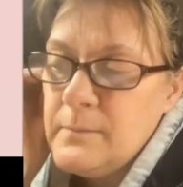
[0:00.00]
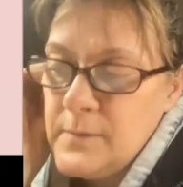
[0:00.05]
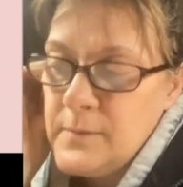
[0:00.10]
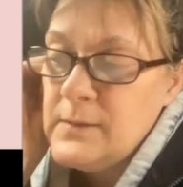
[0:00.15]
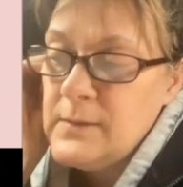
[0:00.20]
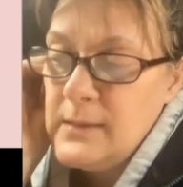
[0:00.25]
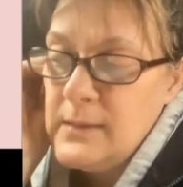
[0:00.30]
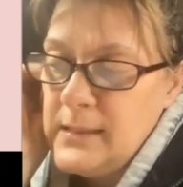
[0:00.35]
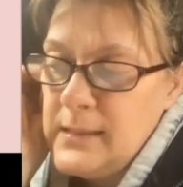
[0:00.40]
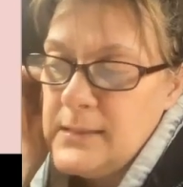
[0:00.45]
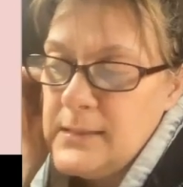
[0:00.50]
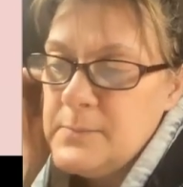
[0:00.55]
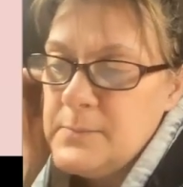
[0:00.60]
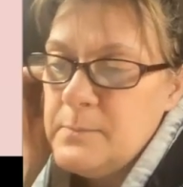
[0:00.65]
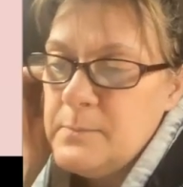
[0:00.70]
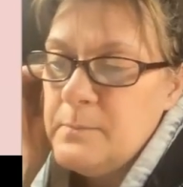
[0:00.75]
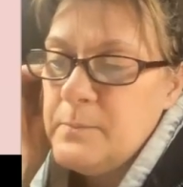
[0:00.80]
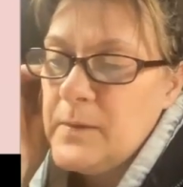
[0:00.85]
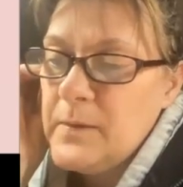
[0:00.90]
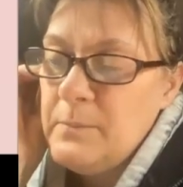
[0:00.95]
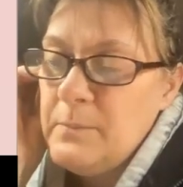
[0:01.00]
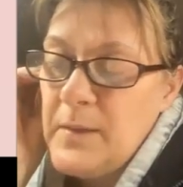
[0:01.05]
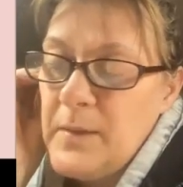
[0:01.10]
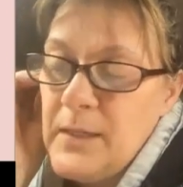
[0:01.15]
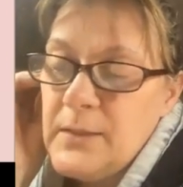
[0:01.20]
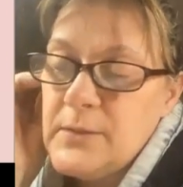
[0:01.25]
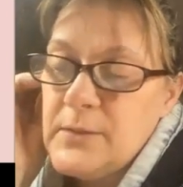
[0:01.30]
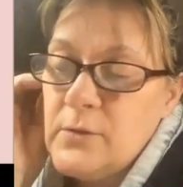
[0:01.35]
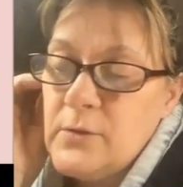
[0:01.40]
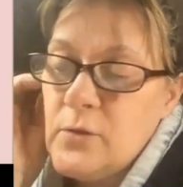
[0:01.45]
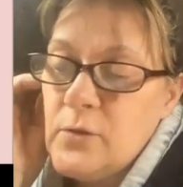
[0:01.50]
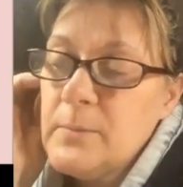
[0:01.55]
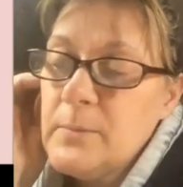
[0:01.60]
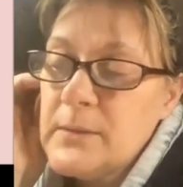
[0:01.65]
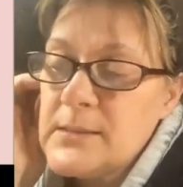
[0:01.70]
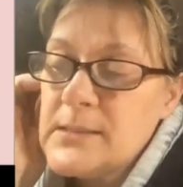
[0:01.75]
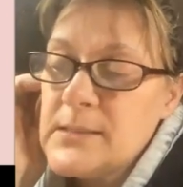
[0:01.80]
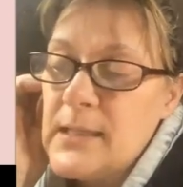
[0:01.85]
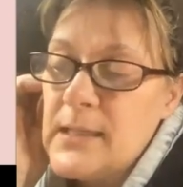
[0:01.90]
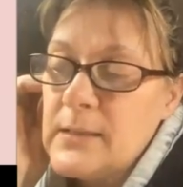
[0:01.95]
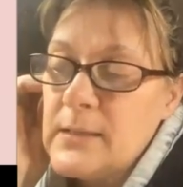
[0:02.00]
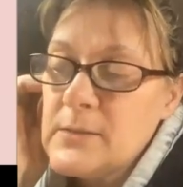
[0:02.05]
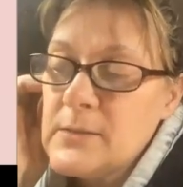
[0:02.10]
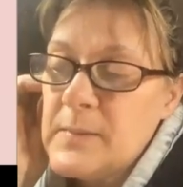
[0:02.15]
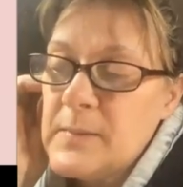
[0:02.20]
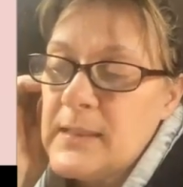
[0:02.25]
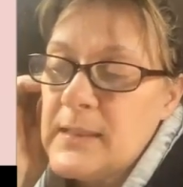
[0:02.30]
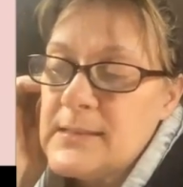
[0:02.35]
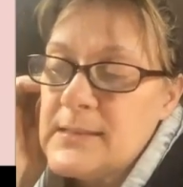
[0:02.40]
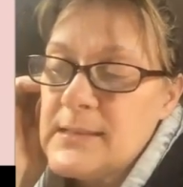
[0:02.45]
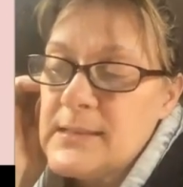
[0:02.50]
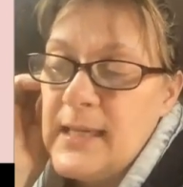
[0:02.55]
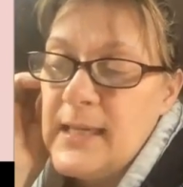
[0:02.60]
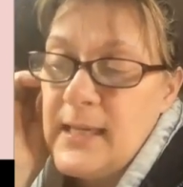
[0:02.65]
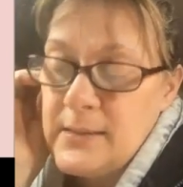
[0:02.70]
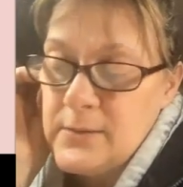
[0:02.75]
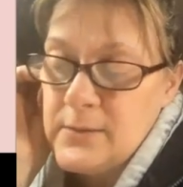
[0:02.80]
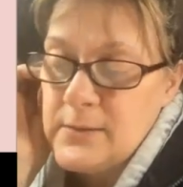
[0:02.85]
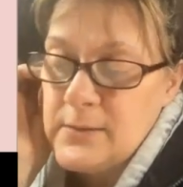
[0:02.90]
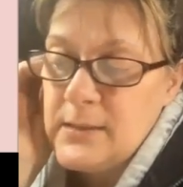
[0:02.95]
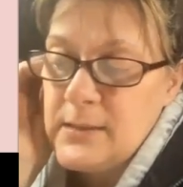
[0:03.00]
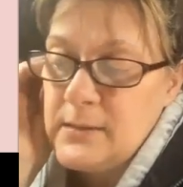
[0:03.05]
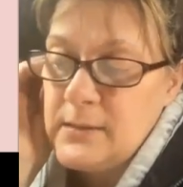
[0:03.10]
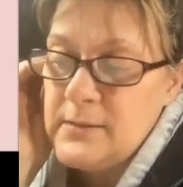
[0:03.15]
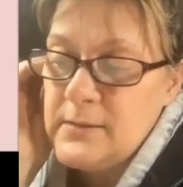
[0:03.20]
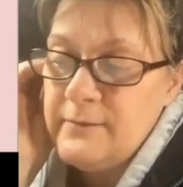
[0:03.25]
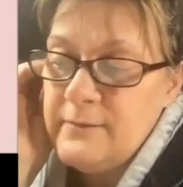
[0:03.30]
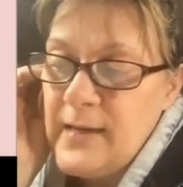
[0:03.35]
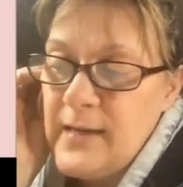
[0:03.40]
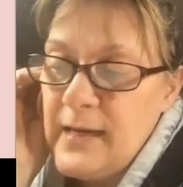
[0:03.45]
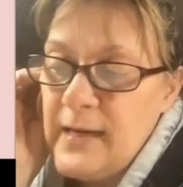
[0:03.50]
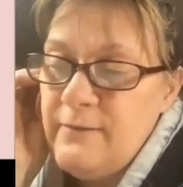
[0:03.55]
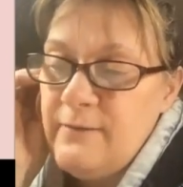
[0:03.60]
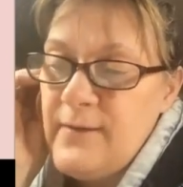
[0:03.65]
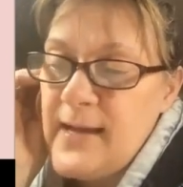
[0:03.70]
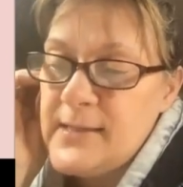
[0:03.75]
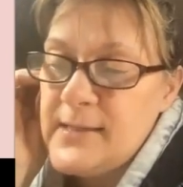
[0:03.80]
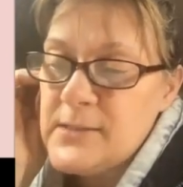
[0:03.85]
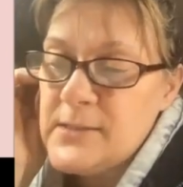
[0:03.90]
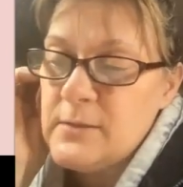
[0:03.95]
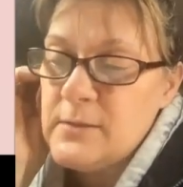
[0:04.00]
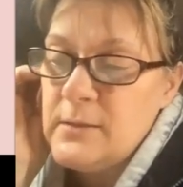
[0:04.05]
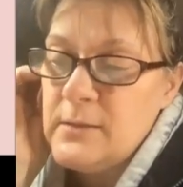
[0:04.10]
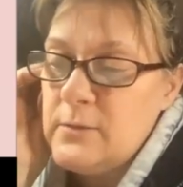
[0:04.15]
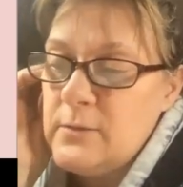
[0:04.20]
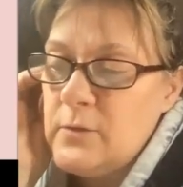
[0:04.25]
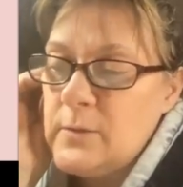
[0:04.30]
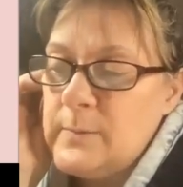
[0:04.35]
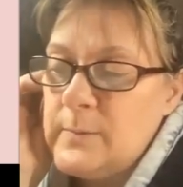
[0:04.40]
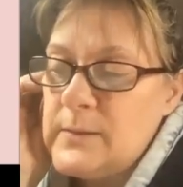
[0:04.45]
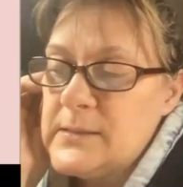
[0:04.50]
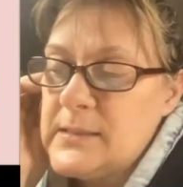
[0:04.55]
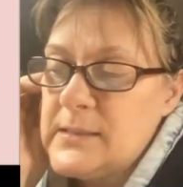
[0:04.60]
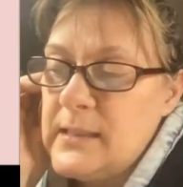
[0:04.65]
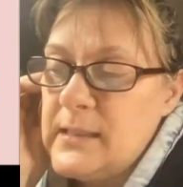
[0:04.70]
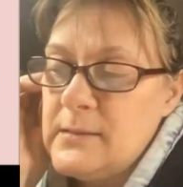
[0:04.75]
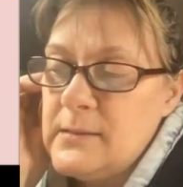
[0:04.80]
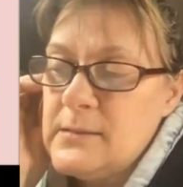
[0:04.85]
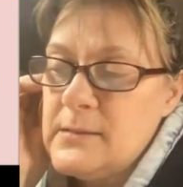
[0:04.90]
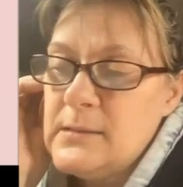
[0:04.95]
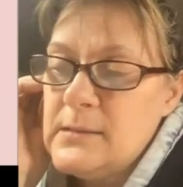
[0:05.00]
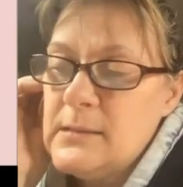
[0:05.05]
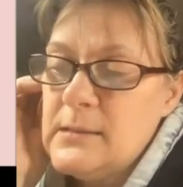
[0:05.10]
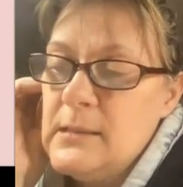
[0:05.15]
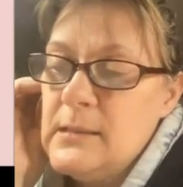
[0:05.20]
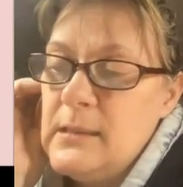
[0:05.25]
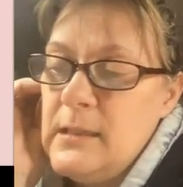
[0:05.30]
these compared to normal cells, because the cancer cells divide faster than normal cells,